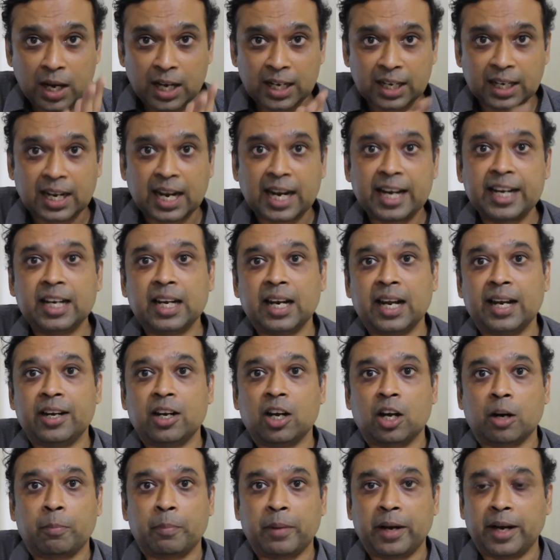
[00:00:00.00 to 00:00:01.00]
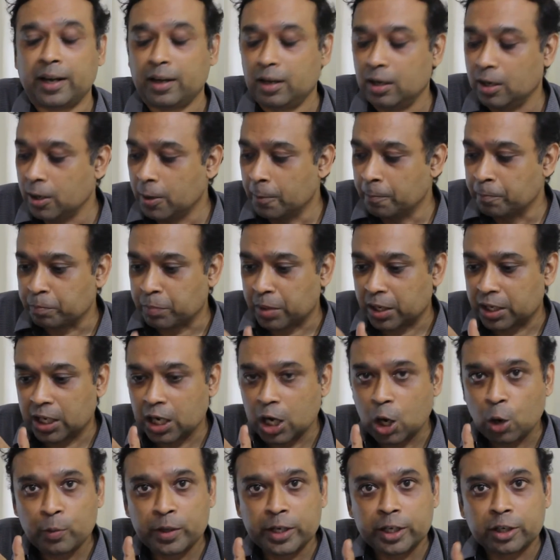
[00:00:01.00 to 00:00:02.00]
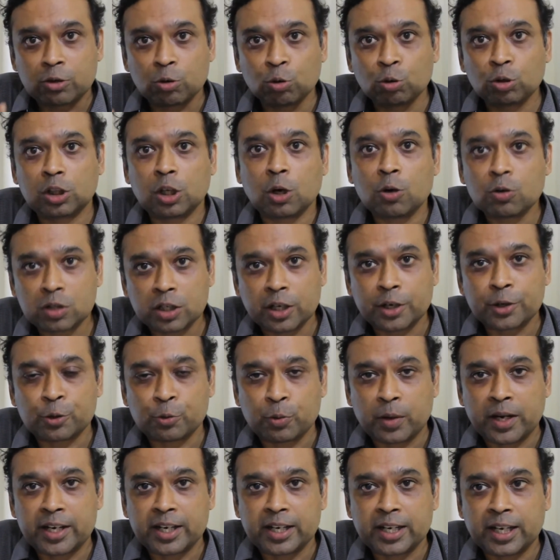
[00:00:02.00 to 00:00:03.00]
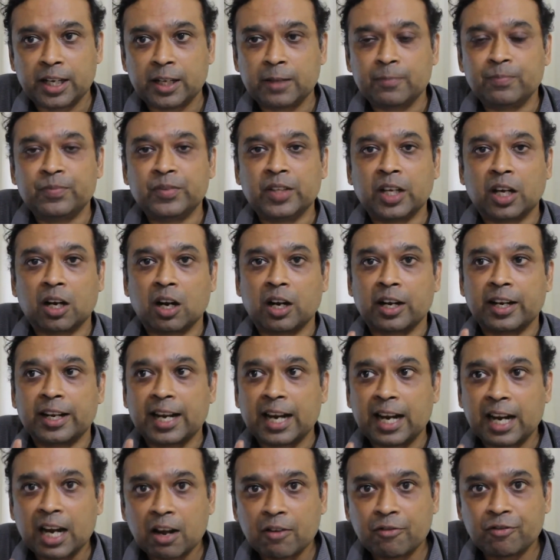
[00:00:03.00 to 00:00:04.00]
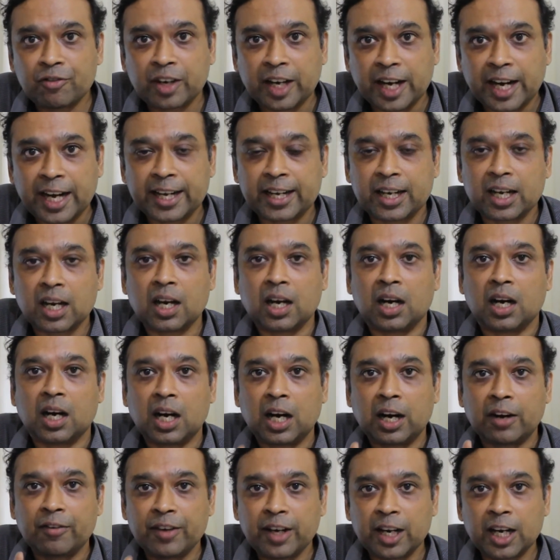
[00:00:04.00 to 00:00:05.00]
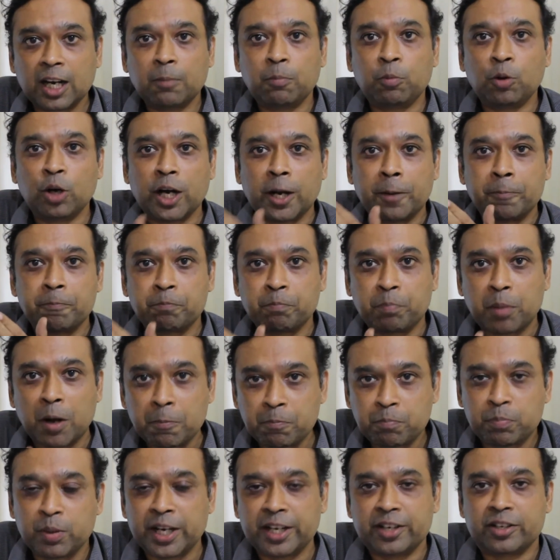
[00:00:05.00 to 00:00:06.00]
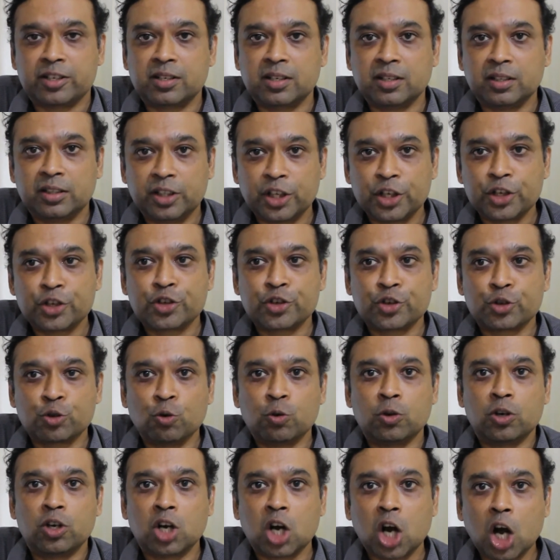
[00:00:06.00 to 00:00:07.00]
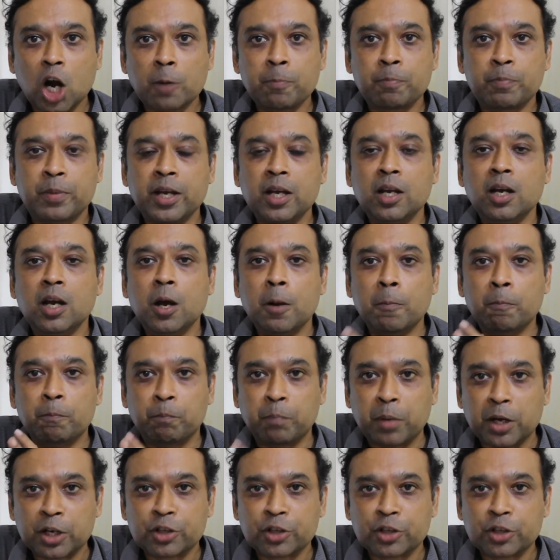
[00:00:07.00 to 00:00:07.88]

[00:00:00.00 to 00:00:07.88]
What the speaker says: where guidelines are made. But now in 2020, there are enough data available and published. This should not be